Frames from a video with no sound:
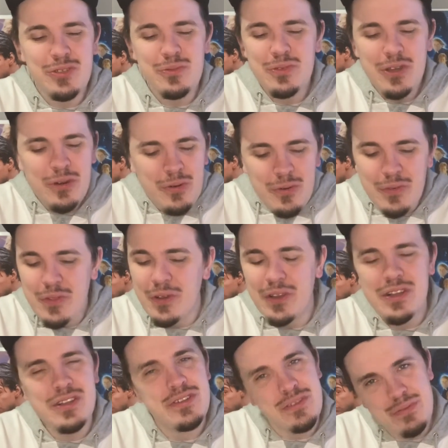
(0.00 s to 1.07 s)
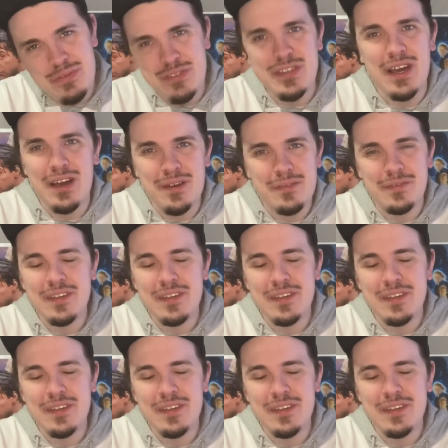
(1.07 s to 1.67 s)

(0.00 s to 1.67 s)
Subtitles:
you know they're going to do stuff.